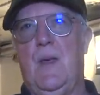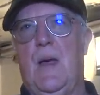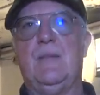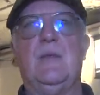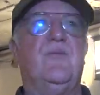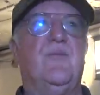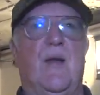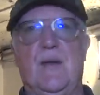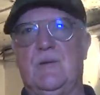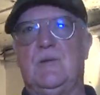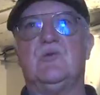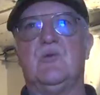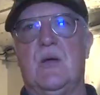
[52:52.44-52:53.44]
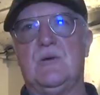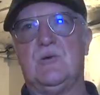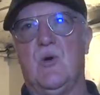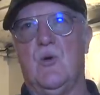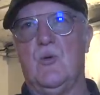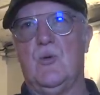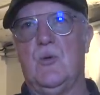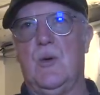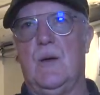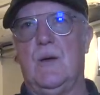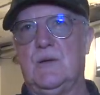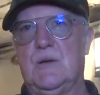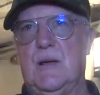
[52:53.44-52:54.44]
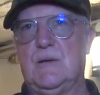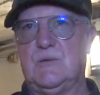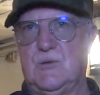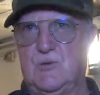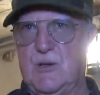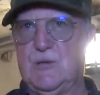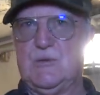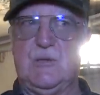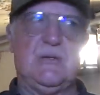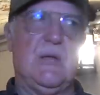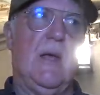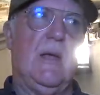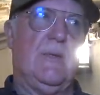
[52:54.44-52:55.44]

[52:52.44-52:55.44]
And they fell into trenches,